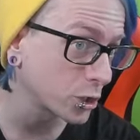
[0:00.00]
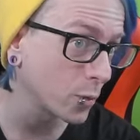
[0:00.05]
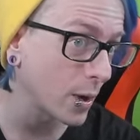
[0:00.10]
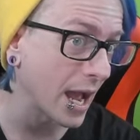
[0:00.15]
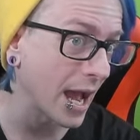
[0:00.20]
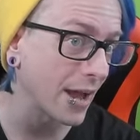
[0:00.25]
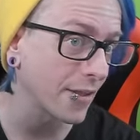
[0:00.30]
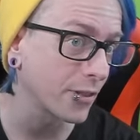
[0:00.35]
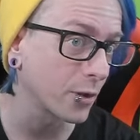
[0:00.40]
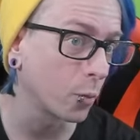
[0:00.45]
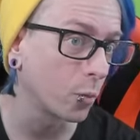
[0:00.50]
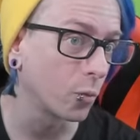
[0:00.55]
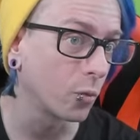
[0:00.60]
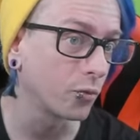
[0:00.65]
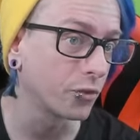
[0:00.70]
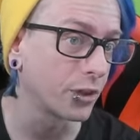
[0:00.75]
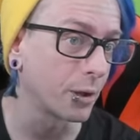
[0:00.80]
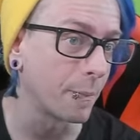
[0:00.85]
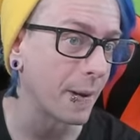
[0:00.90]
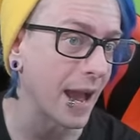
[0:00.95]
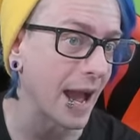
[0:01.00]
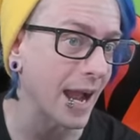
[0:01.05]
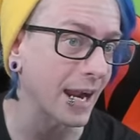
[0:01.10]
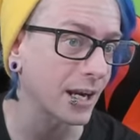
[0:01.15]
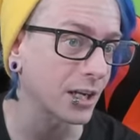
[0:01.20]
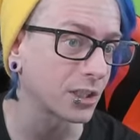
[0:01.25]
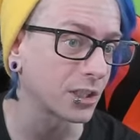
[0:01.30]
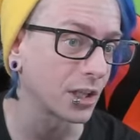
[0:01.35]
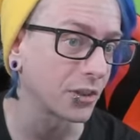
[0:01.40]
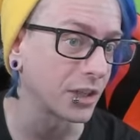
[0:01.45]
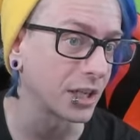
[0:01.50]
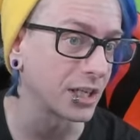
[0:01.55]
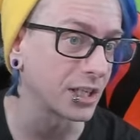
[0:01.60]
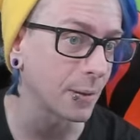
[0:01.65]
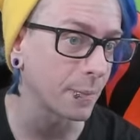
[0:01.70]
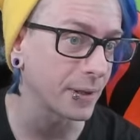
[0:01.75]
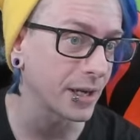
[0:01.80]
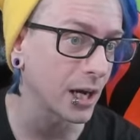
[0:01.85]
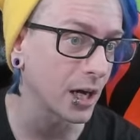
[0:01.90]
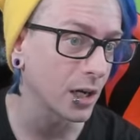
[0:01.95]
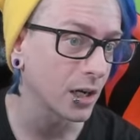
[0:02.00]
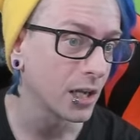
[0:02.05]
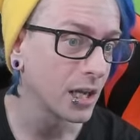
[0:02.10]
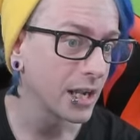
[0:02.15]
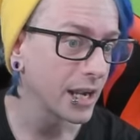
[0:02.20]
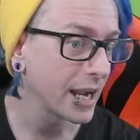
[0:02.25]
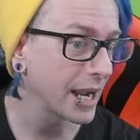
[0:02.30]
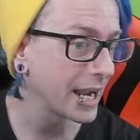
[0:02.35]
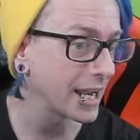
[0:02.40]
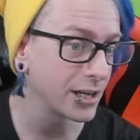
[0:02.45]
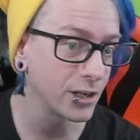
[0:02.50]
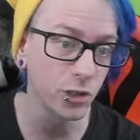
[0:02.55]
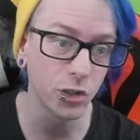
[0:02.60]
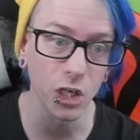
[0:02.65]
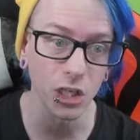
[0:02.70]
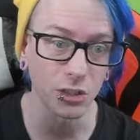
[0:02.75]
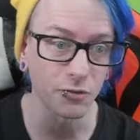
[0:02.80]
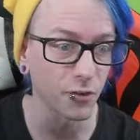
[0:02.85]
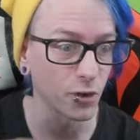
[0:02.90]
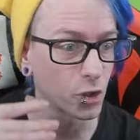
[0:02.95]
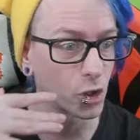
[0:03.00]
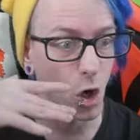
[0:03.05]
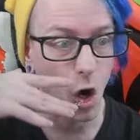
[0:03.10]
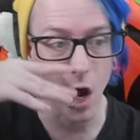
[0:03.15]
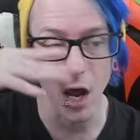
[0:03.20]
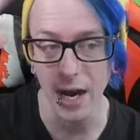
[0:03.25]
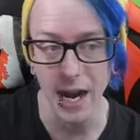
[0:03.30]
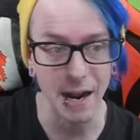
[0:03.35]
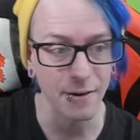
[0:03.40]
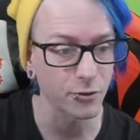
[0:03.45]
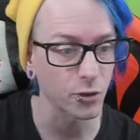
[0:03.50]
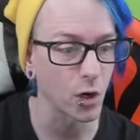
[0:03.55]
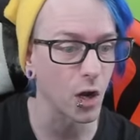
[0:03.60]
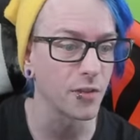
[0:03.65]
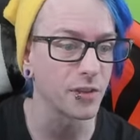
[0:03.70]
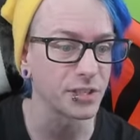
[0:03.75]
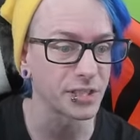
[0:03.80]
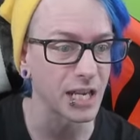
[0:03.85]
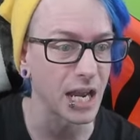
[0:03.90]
to add the, the pack, the thing up here? And you just forgot after all this